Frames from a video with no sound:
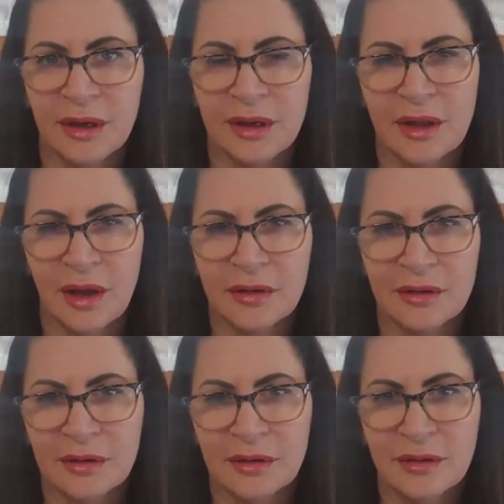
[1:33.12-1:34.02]
And I thought,
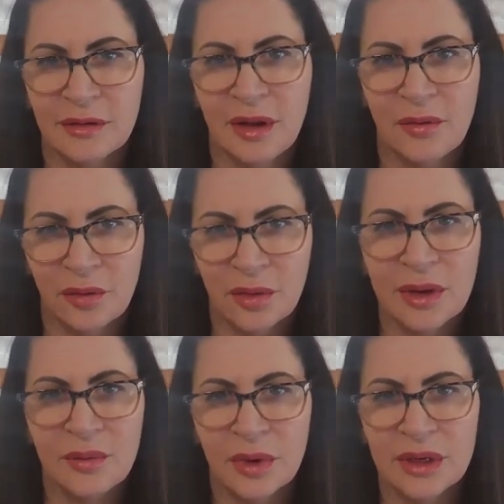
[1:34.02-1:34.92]
they
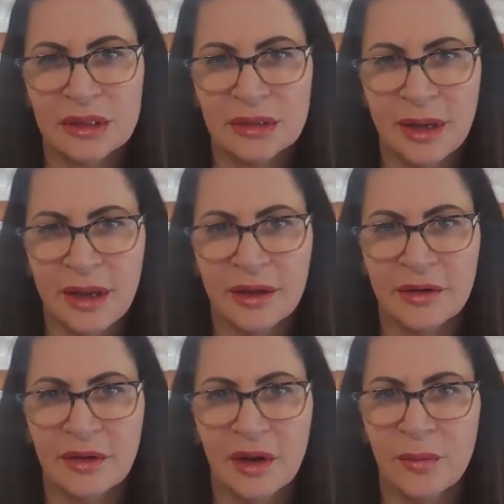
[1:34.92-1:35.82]
really want to
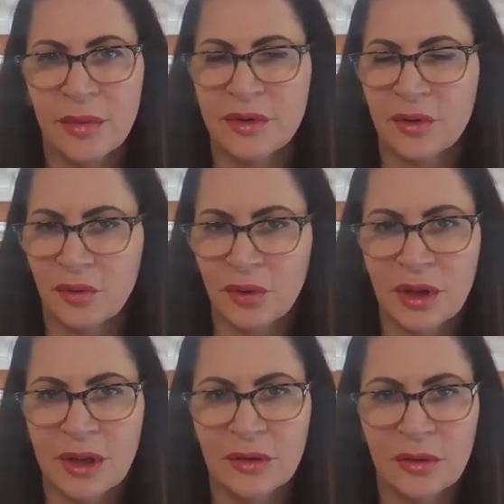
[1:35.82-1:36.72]
land, but they're
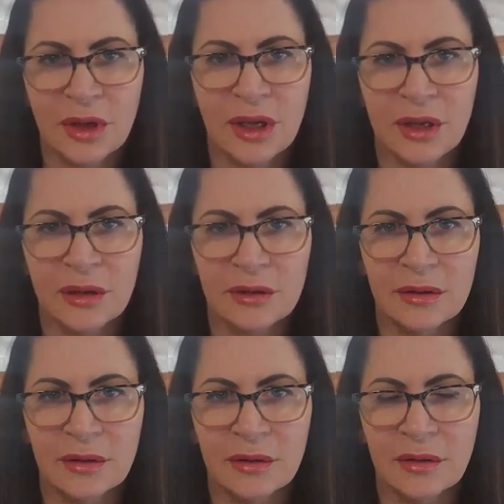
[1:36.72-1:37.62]
really
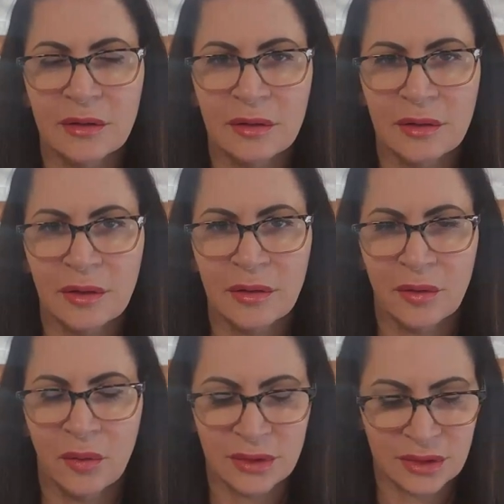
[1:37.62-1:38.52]
looking,
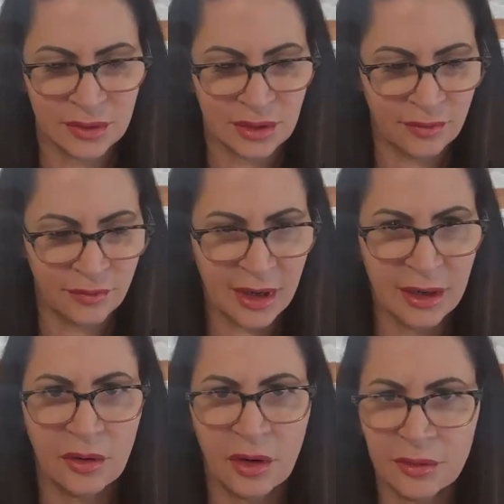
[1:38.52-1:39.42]
the ones with the
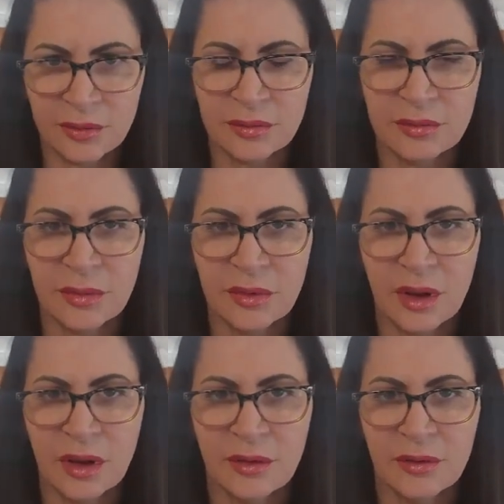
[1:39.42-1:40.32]
firearm
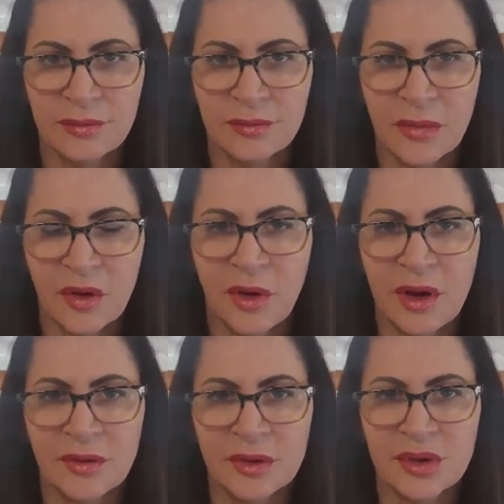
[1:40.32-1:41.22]

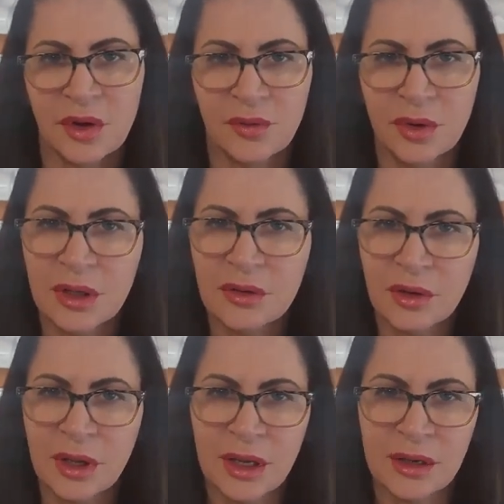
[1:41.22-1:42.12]
rifles are really
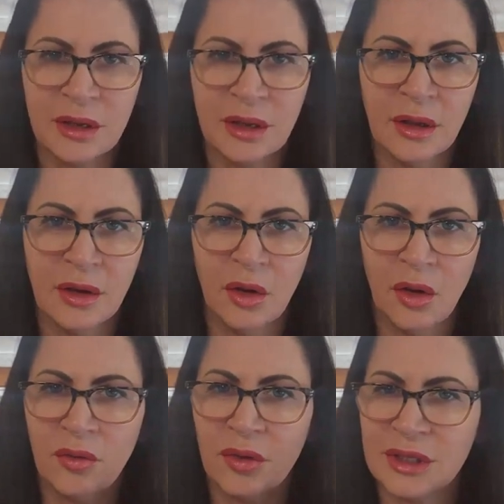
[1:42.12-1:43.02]
looking
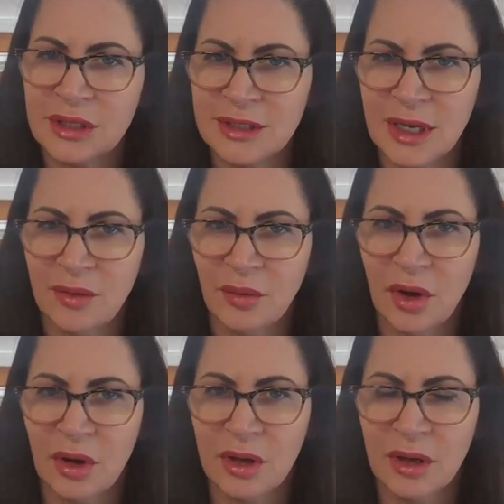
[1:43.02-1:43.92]
over at the
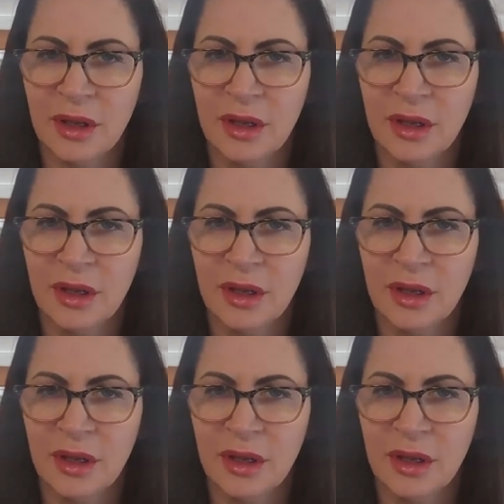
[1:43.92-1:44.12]
sidewalk.